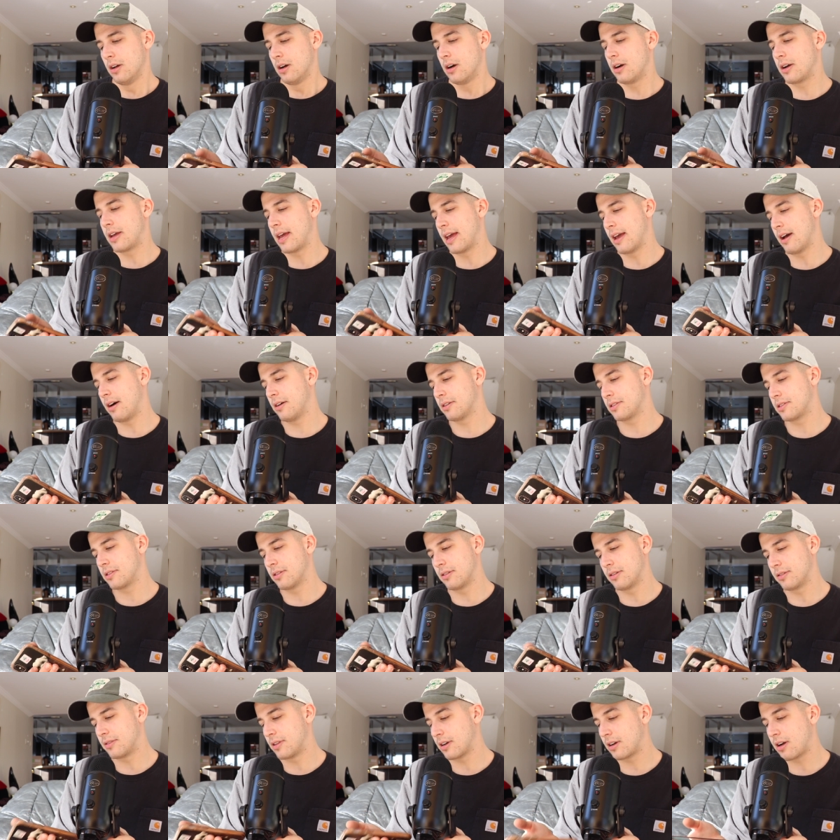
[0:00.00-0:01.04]
okay
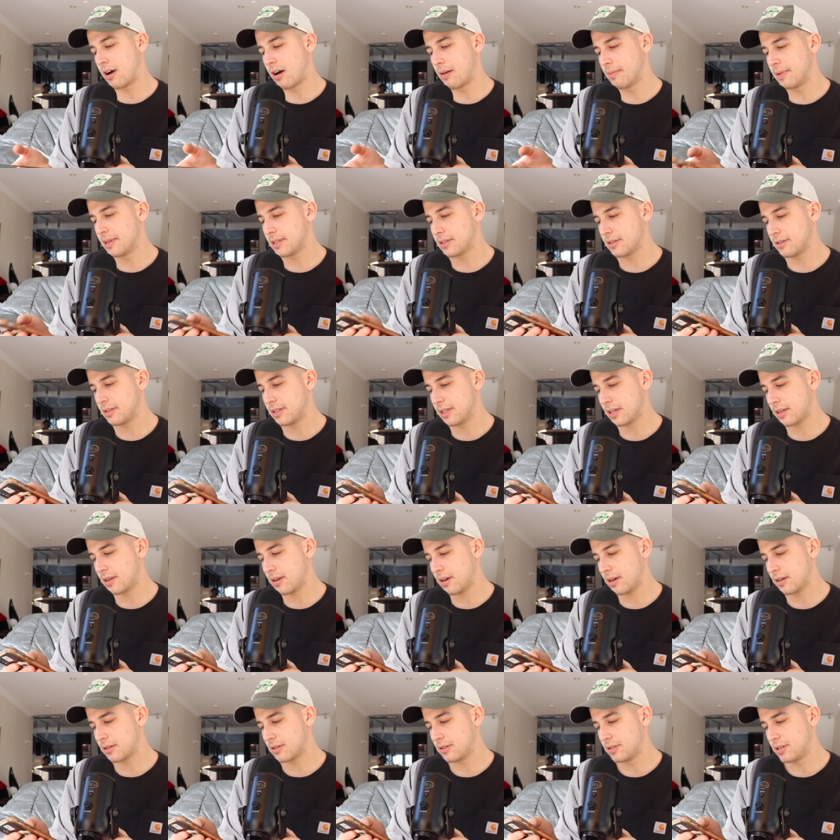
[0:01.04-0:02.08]
also the comments on
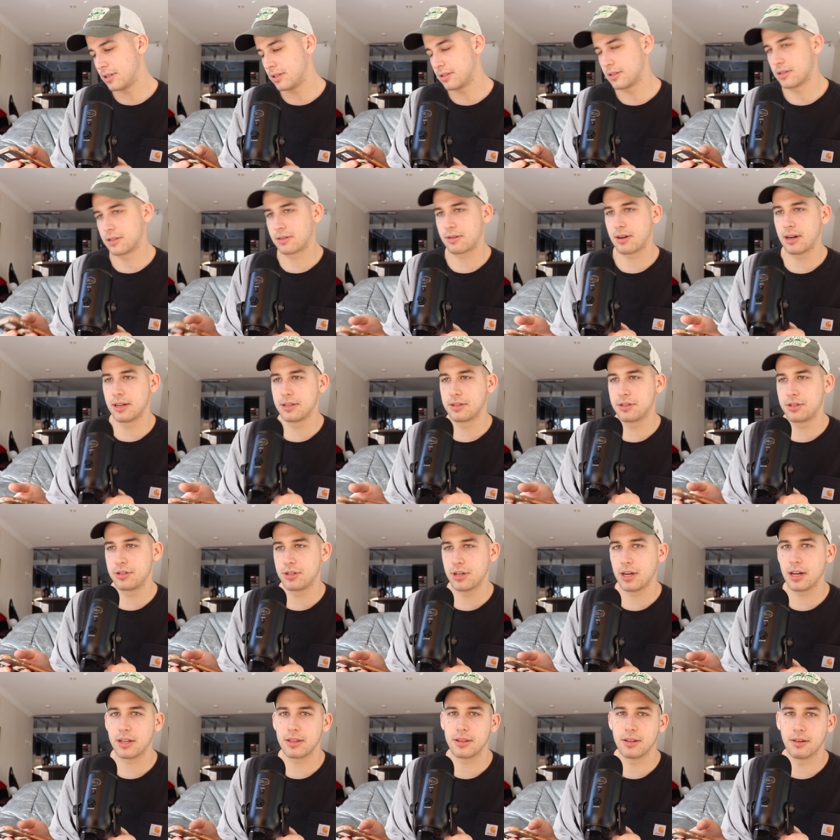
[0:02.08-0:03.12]
tiktoks jesus christ
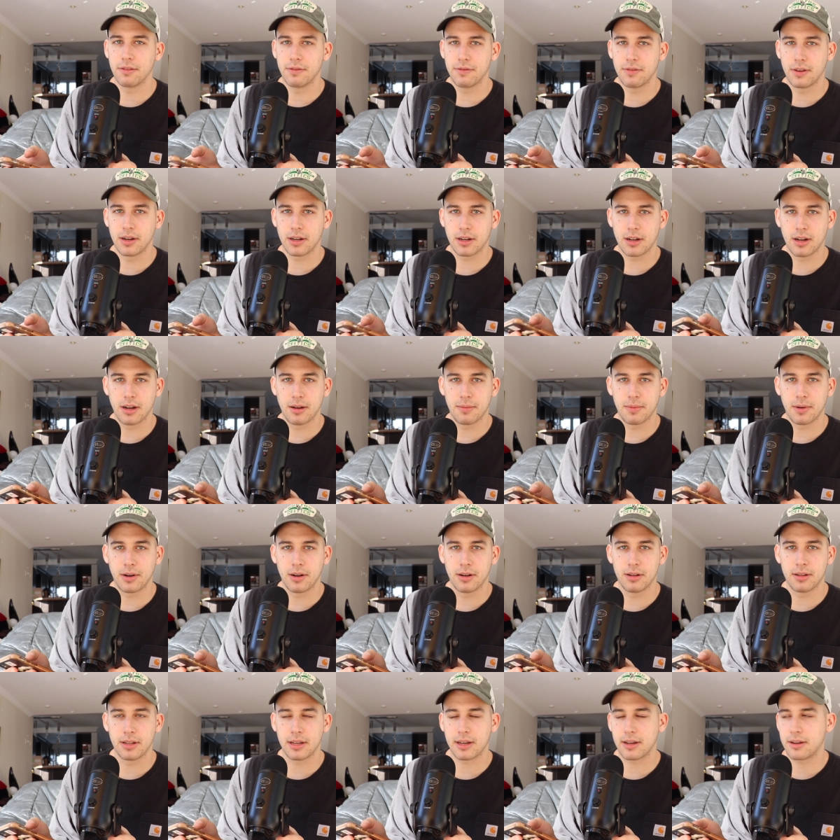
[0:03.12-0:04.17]
shut the fuck up uh,
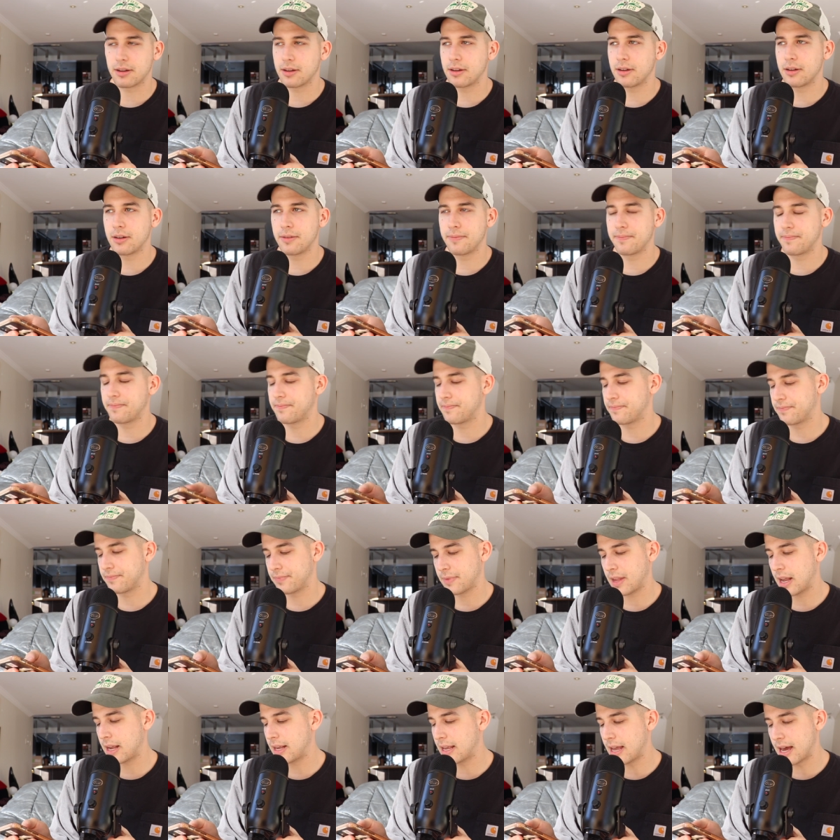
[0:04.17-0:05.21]
like
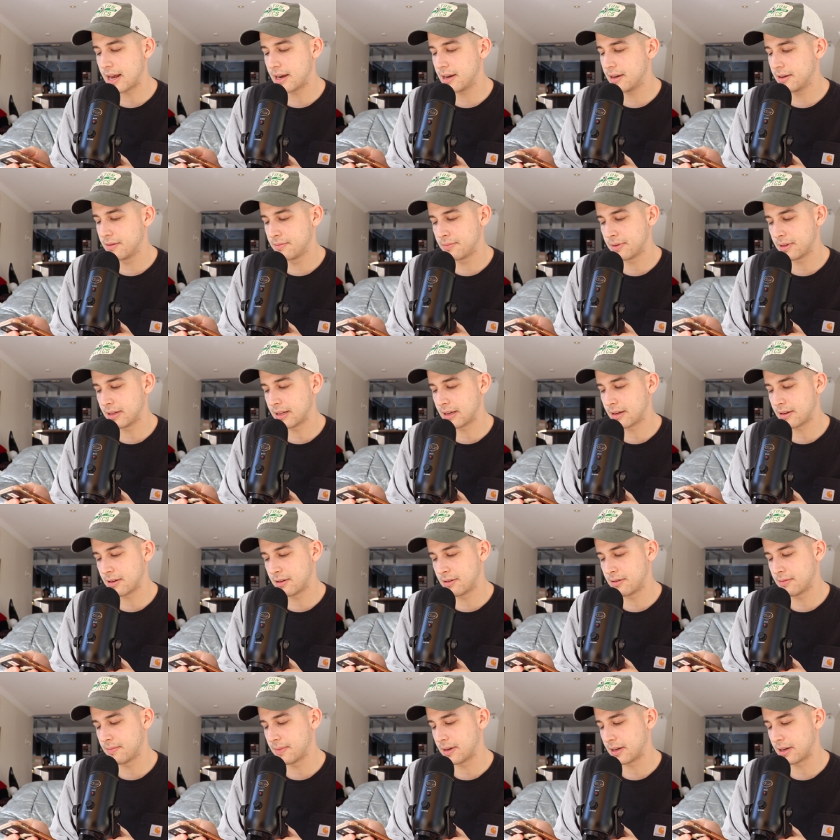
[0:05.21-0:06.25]
i get it but like
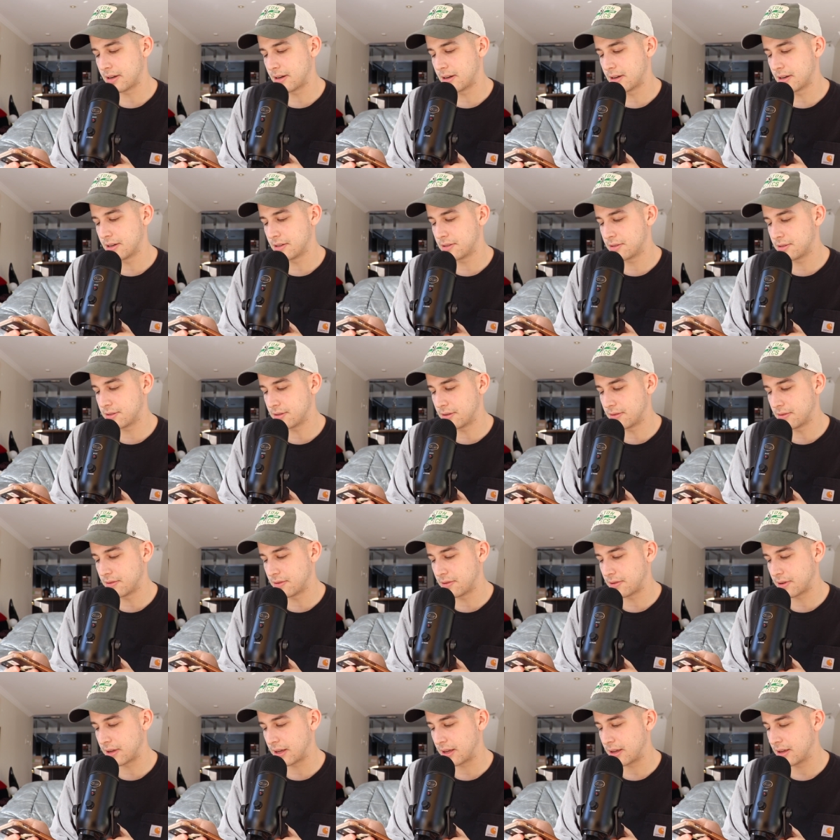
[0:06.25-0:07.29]
oh my god it's so
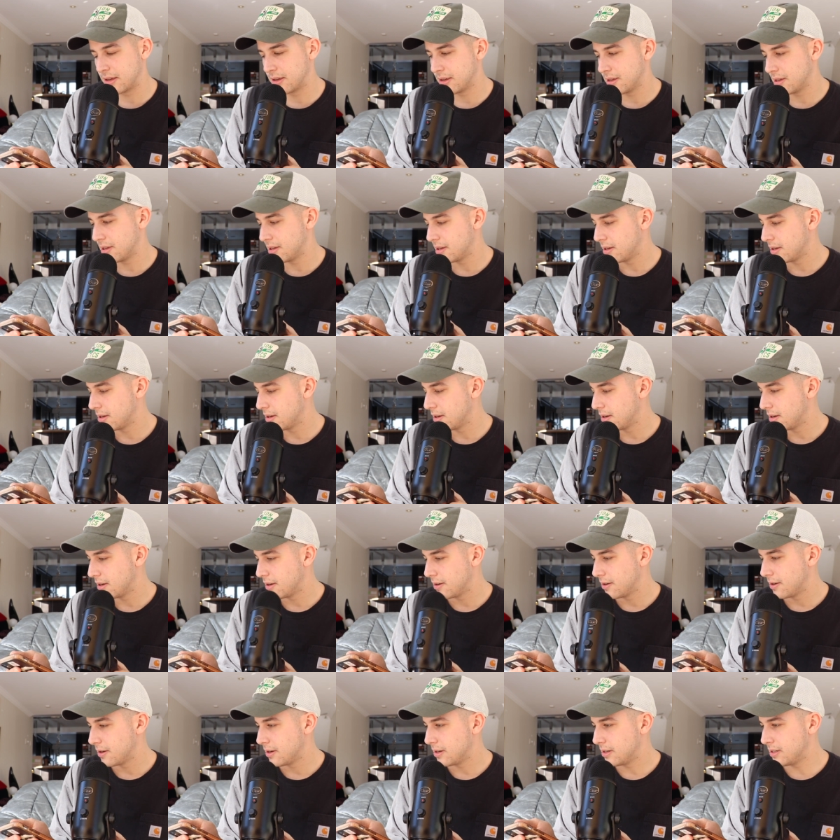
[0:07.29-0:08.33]
annoying
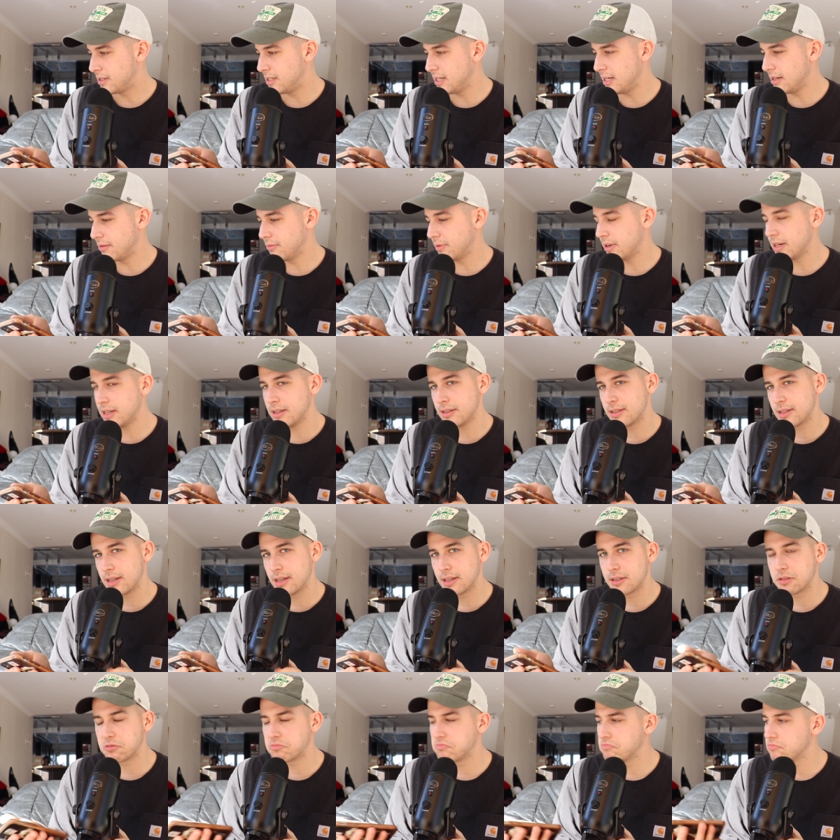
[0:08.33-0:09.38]
dean what is
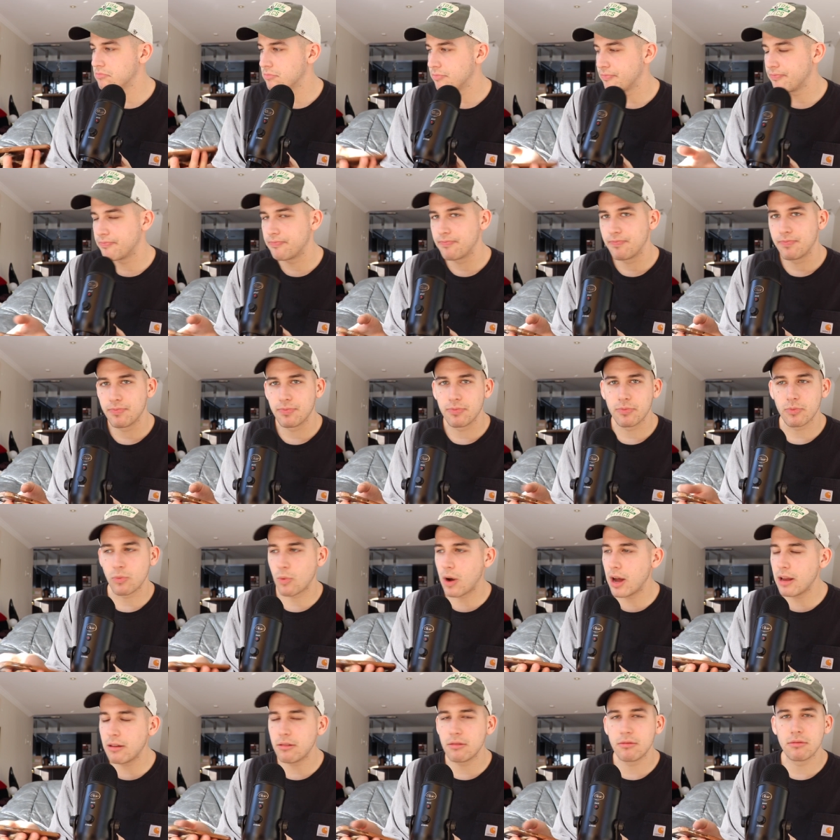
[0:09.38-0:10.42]
this
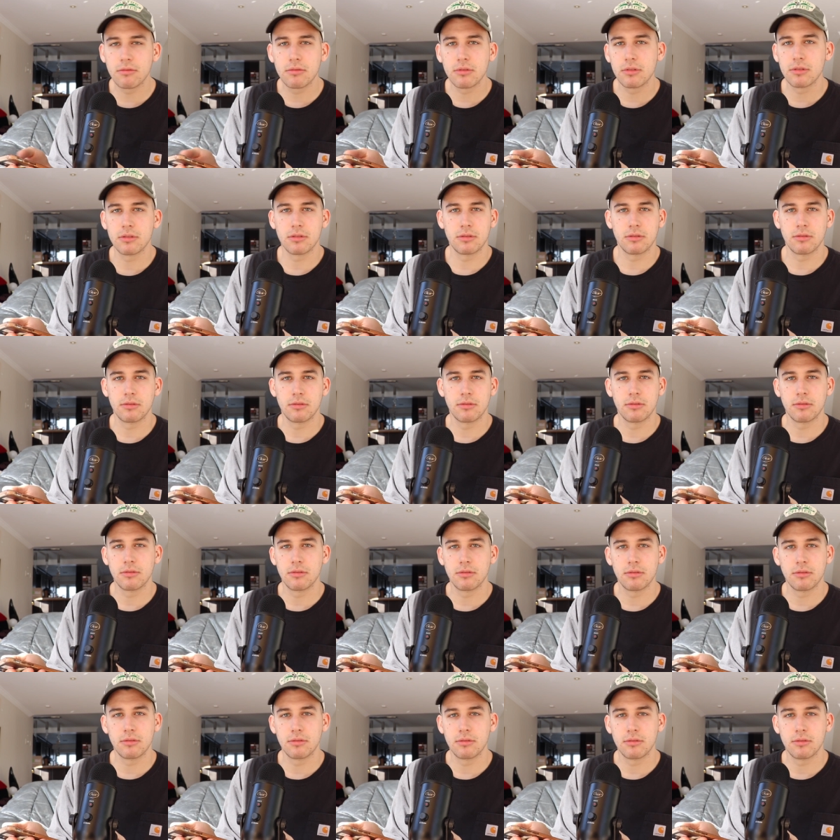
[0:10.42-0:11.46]
what
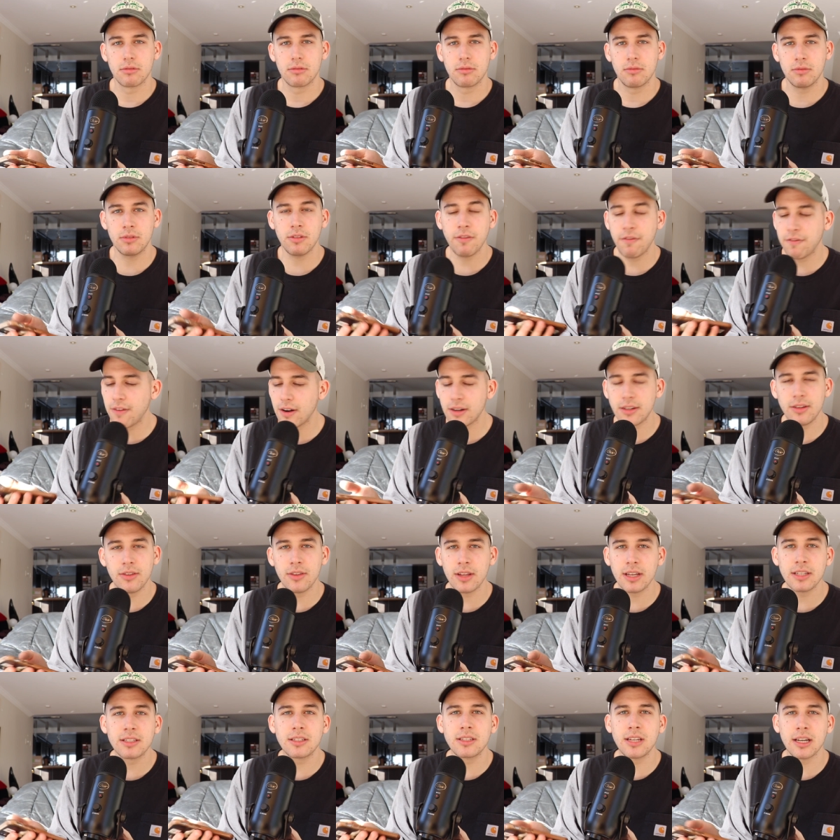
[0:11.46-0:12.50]
what the fuck do you
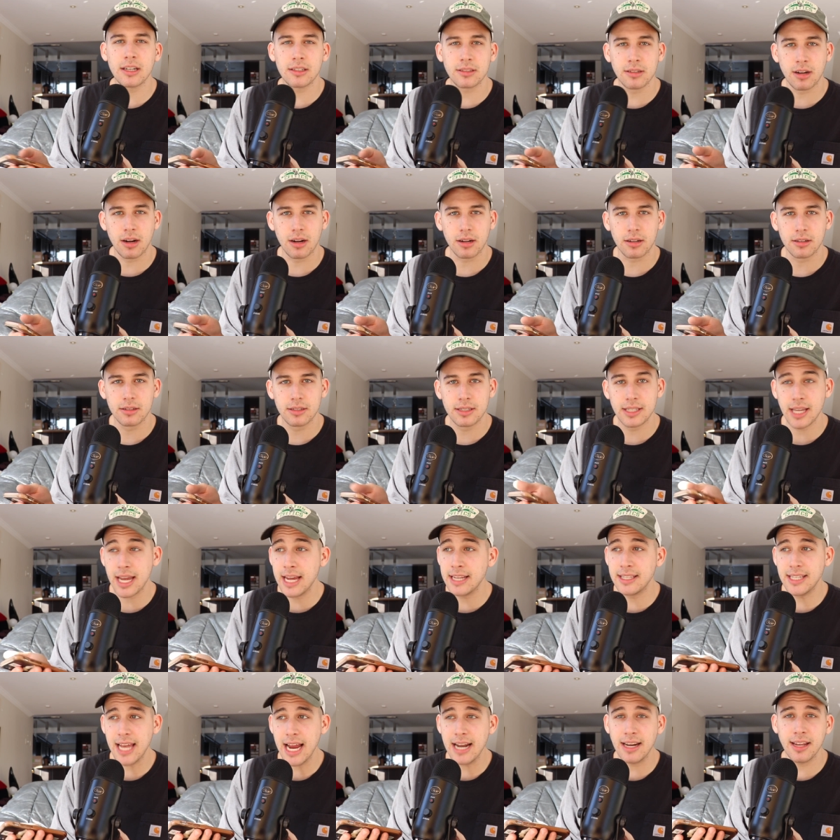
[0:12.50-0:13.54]
think? It's TikTok. It's,
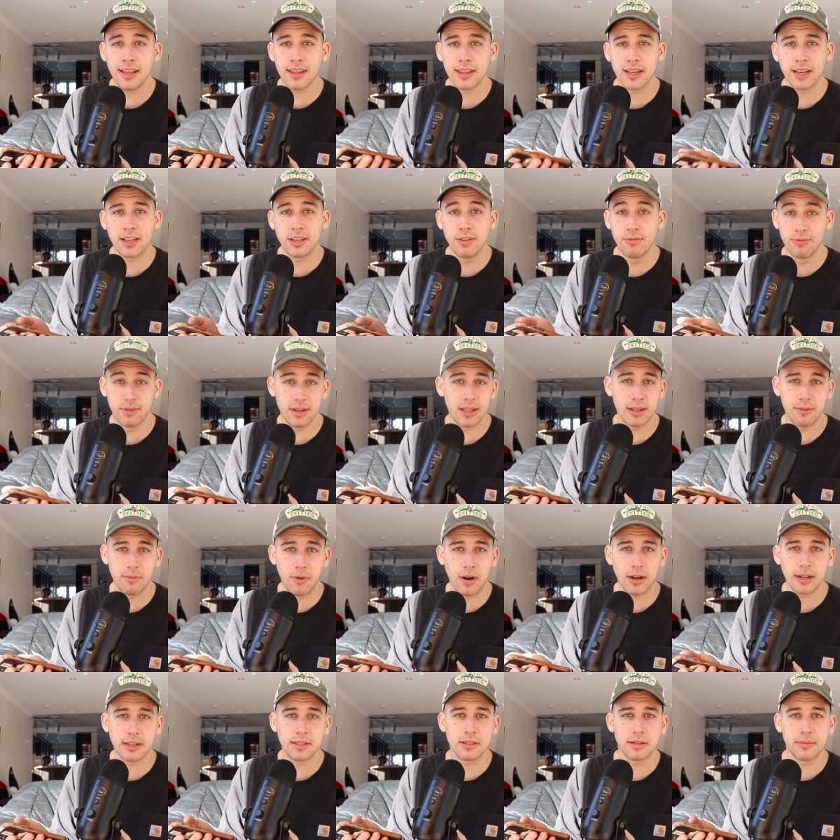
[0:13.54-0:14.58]
it's anything you really
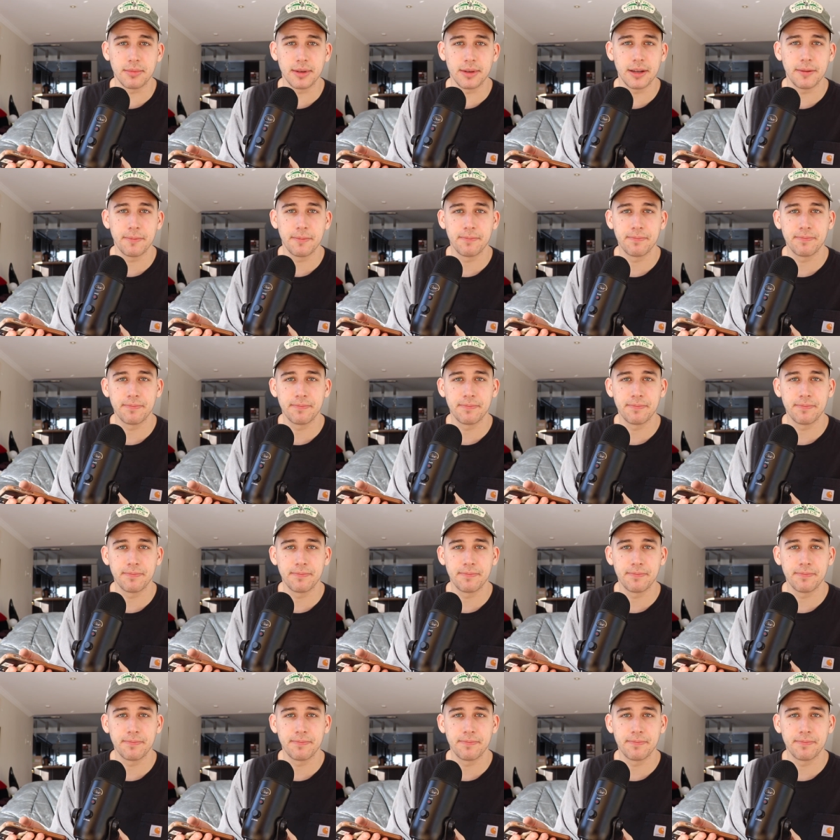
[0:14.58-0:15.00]
want it to be.